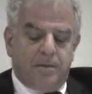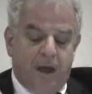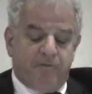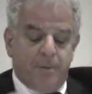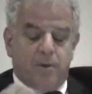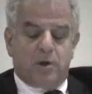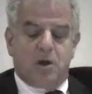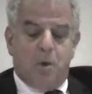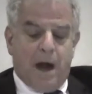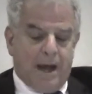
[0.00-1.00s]
government
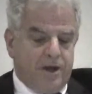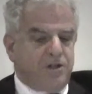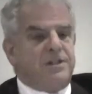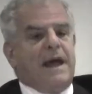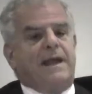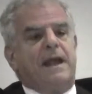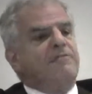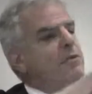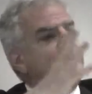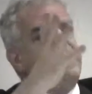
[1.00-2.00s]
requires that
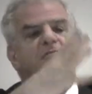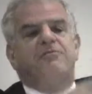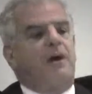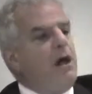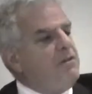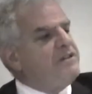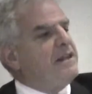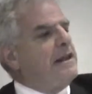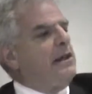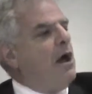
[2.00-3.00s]
everyone involved
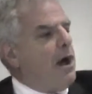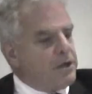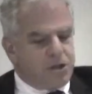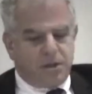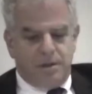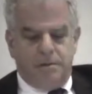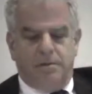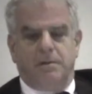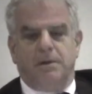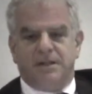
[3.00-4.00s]
in the launch
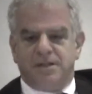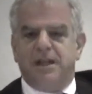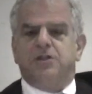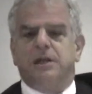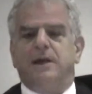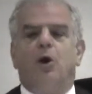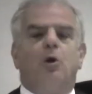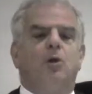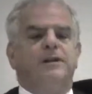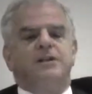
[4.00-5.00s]
essentially
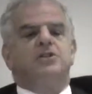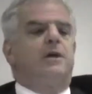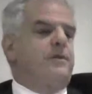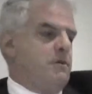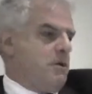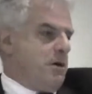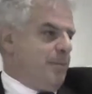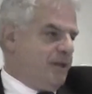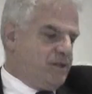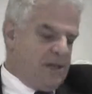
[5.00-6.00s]
hold each other
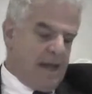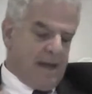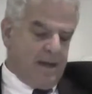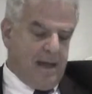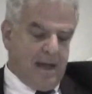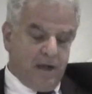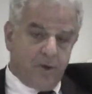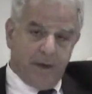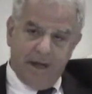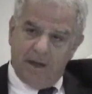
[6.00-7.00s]
harmless and
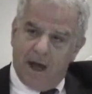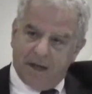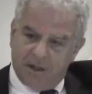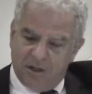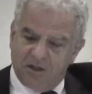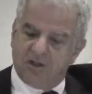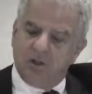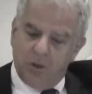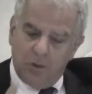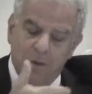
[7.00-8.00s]
agree not to
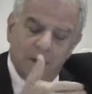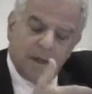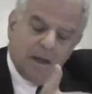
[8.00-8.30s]
sue